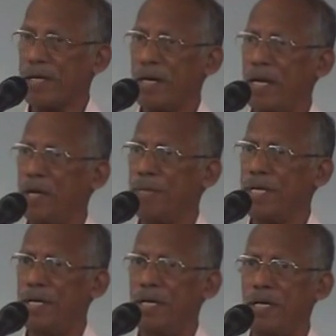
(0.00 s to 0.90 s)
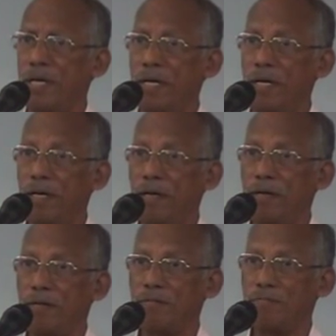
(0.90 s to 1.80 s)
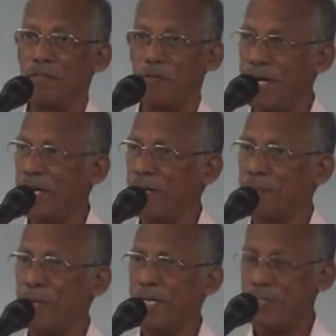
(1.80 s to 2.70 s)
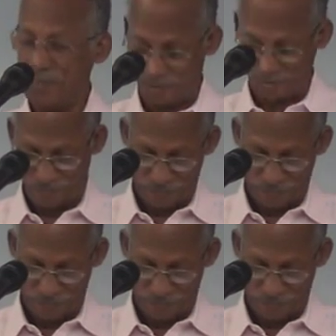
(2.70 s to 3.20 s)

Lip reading: Can anybody read it, please?